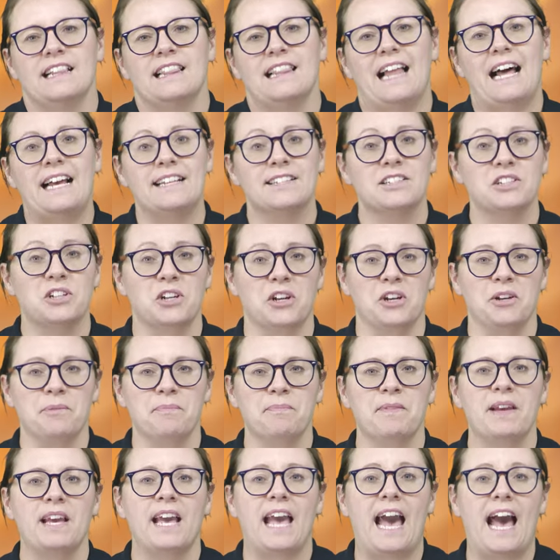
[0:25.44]
Last
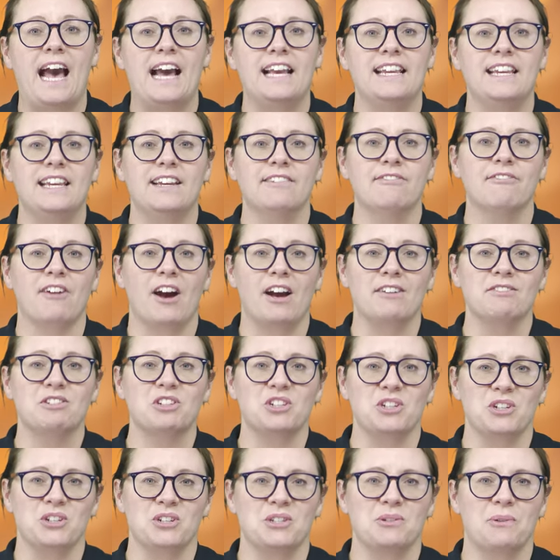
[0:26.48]
term, our Year 5
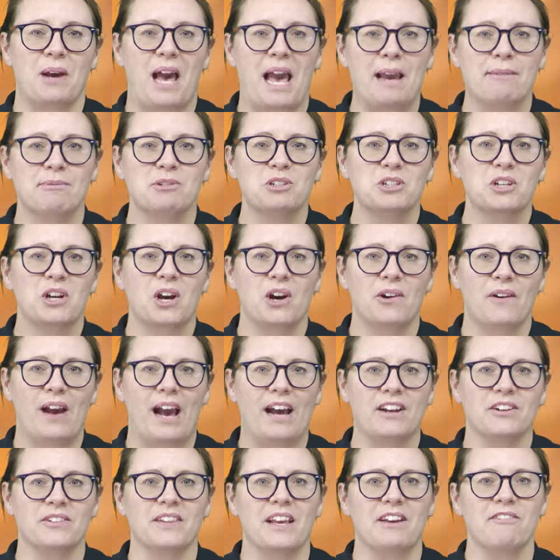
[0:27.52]
students were able to go
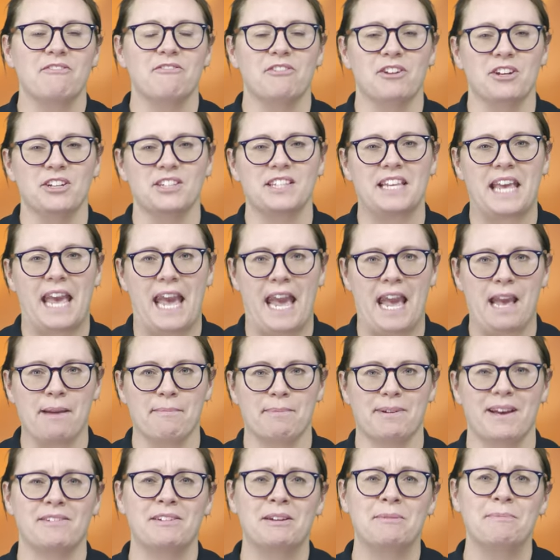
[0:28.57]
out on their first
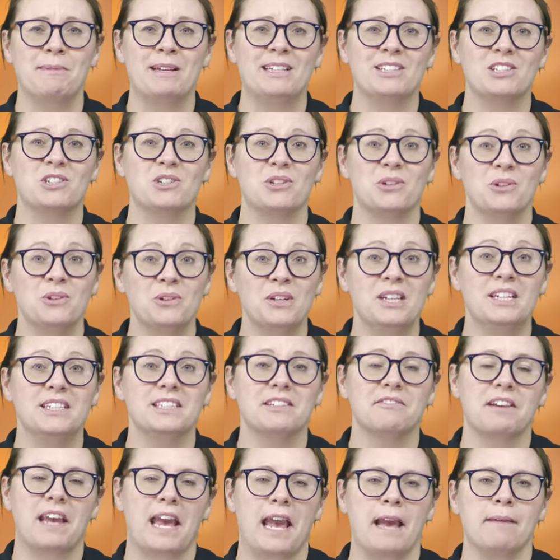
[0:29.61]
camp, having missed 2
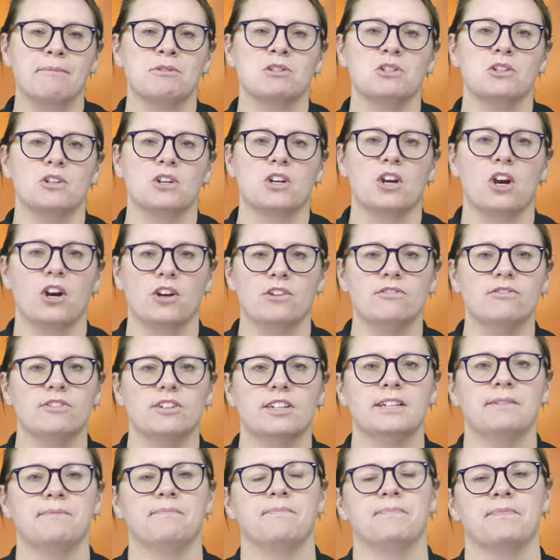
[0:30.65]
years of camps due to
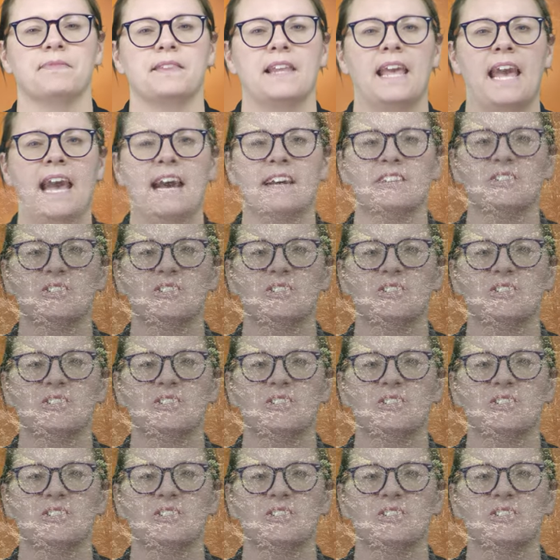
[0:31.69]
COVID. Our